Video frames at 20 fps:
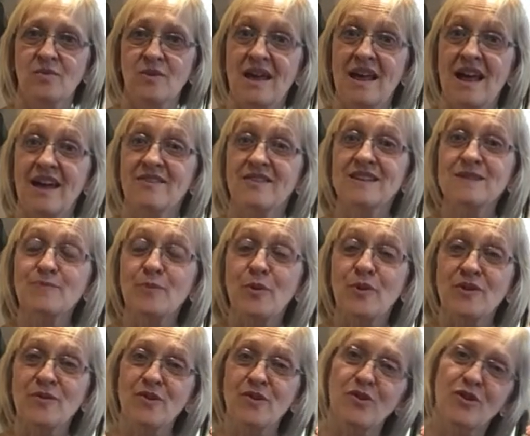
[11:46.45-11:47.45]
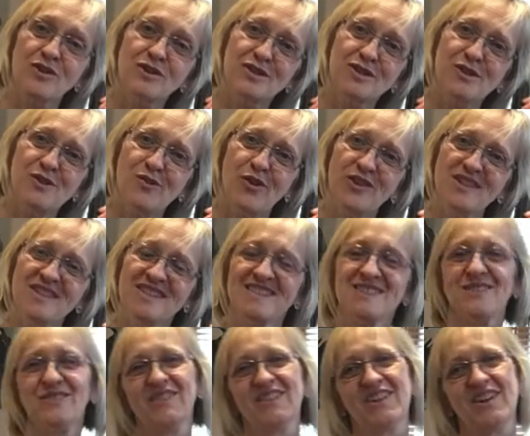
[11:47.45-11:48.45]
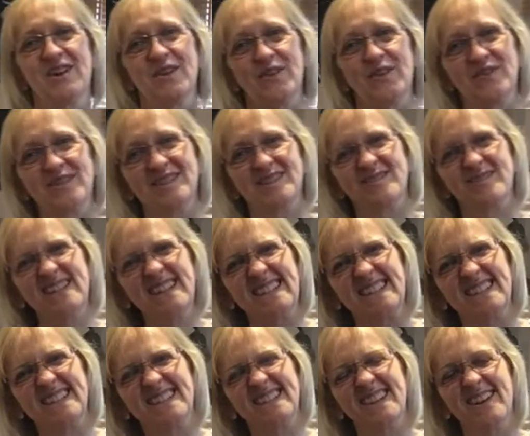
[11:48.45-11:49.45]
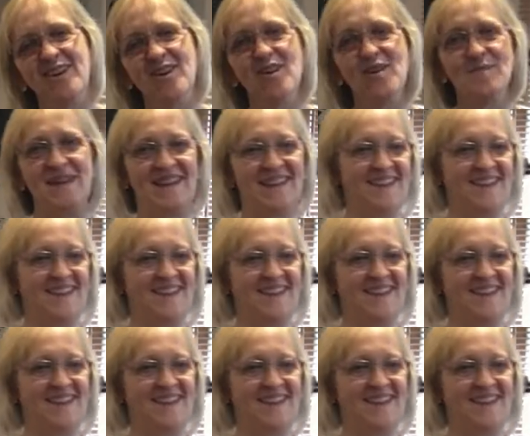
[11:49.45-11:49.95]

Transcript: At this point we've got 2 voices on the go. This is really charming.